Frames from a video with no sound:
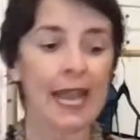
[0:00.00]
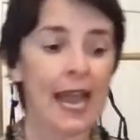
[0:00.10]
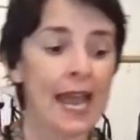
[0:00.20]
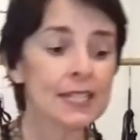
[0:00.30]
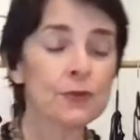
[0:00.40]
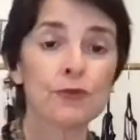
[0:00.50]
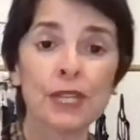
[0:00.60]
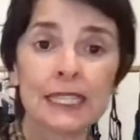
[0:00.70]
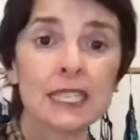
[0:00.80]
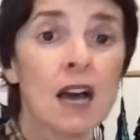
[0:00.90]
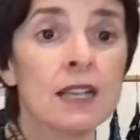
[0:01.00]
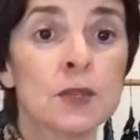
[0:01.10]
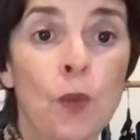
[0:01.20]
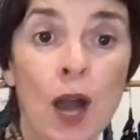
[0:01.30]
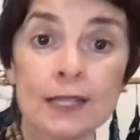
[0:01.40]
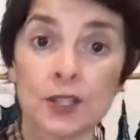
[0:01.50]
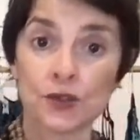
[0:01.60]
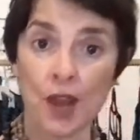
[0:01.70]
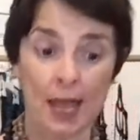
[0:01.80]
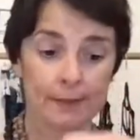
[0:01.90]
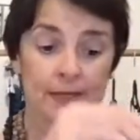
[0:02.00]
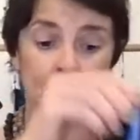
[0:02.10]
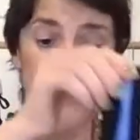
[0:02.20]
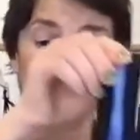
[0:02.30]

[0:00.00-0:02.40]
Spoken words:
and really nice wide straps.